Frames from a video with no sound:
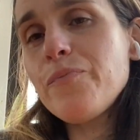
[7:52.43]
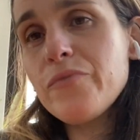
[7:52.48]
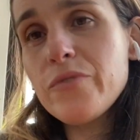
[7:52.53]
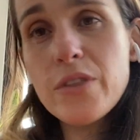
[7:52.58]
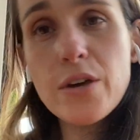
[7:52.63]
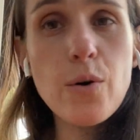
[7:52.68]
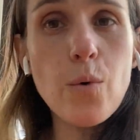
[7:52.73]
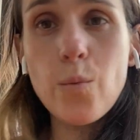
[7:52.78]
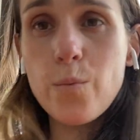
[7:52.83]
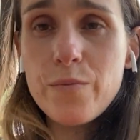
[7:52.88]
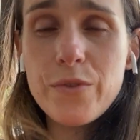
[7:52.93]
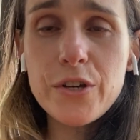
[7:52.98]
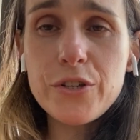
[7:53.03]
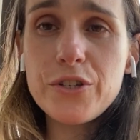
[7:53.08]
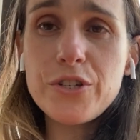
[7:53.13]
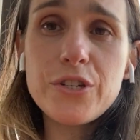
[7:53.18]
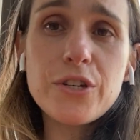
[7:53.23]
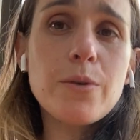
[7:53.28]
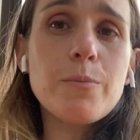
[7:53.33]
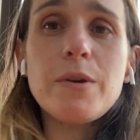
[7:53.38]
they'll
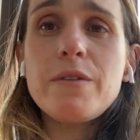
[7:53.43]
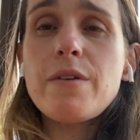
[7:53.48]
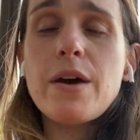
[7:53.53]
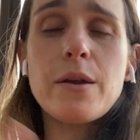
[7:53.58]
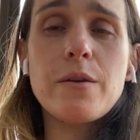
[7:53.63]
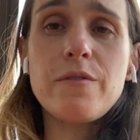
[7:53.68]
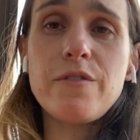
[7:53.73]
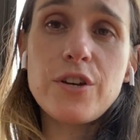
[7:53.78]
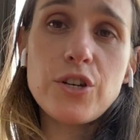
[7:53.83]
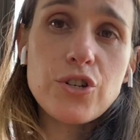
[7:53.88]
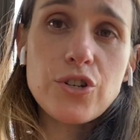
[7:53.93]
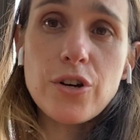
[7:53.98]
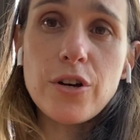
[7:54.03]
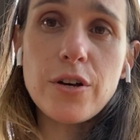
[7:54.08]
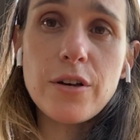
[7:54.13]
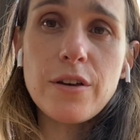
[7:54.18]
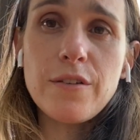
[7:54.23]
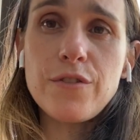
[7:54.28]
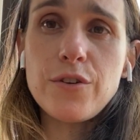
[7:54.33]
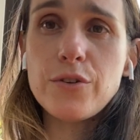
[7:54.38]
still be
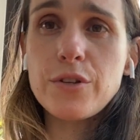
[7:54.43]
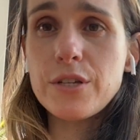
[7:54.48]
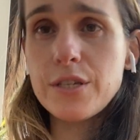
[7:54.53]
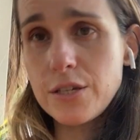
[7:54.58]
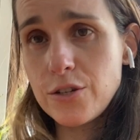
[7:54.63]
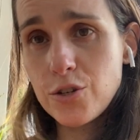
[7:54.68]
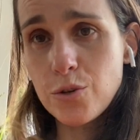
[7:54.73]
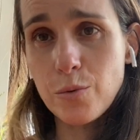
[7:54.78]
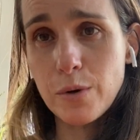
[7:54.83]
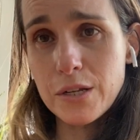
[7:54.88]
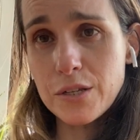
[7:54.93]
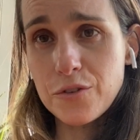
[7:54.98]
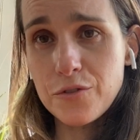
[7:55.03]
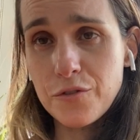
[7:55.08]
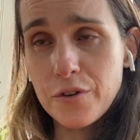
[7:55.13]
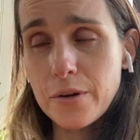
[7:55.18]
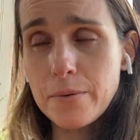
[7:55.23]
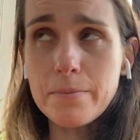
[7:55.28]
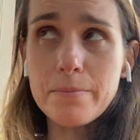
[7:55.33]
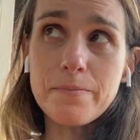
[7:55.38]
beneficial if you listen to ones
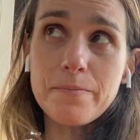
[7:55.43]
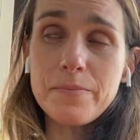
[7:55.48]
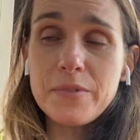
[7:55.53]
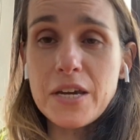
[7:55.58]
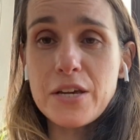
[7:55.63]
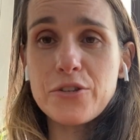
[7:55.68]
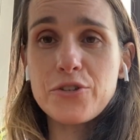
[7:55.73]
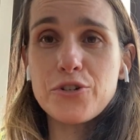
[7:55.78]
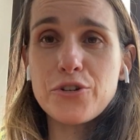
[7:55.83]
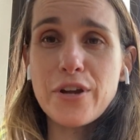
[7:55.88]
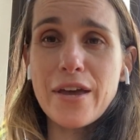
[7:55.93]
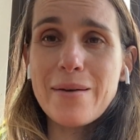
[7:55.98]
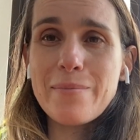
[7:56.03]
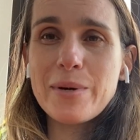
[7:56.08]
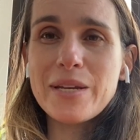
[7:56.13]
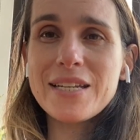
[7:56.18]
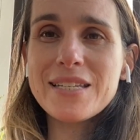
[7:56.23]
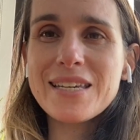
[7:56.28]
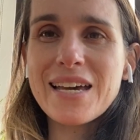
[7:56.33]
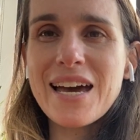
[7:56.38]
from yesterday,
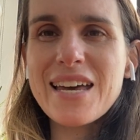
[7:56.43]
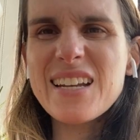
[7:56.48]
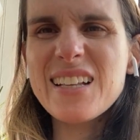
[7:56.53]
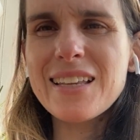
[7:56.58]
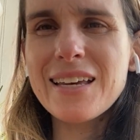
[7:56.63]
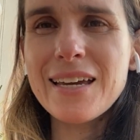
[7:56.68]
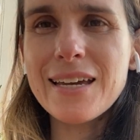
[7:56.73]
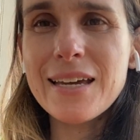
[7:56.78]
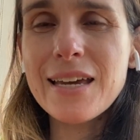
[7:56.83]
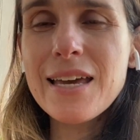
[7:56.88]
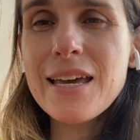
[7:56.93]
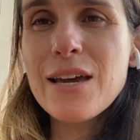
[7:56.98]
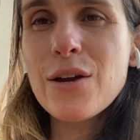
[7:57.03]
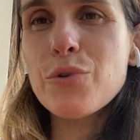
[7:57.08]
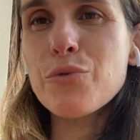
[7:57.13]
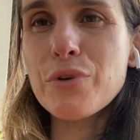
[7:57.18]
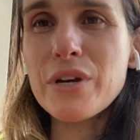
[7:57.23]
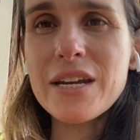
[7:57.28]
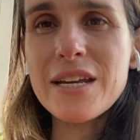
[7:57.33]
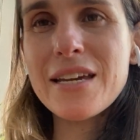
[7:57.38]
but it's kind of like
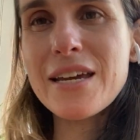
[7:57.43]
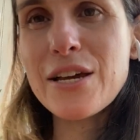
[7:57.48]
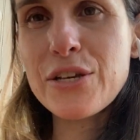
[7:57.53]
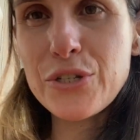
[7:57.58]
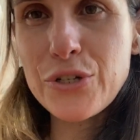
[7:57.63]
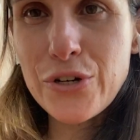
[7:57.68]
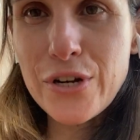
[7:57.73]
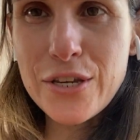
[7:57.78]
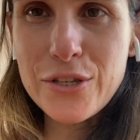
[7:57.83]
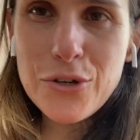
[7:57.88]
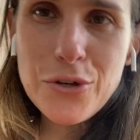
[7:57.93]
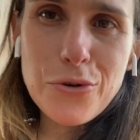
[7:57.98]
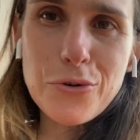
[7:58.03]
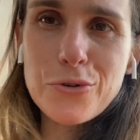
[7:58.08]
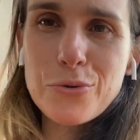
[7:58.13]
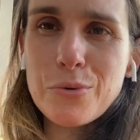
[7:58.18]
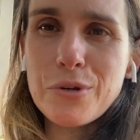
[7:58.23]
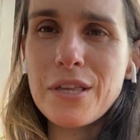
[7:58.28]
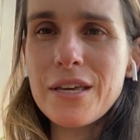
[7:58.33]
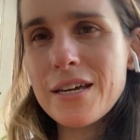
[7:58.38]
reading yesterday's
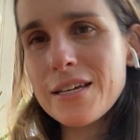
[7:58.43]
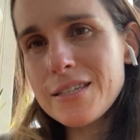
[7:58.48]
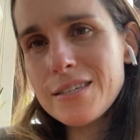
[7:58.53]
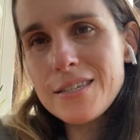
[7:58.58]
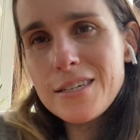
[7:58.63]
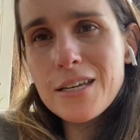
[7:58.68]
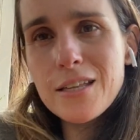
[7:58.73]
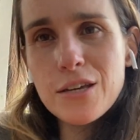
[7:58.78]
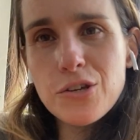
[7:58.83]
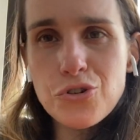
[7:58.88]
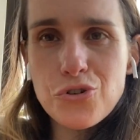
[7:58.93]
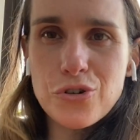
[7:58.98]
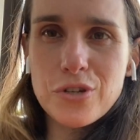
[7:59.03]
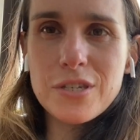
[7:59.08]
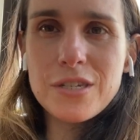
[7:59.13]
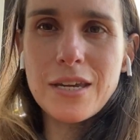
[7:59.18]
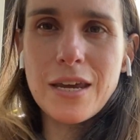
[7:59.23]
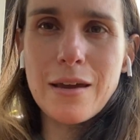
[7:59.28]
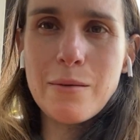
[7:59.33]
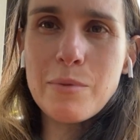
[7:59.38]
news, where it's still
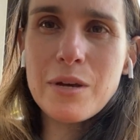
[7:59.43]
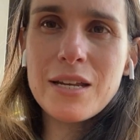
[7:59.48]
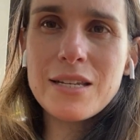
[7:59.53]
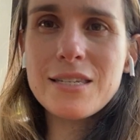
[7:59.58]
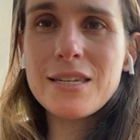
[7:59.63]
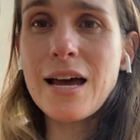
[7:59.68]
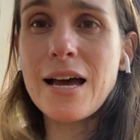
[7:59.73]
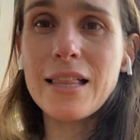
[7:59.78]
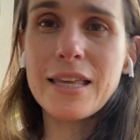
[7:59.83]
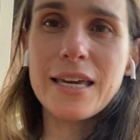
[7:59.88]
interesting, but it's not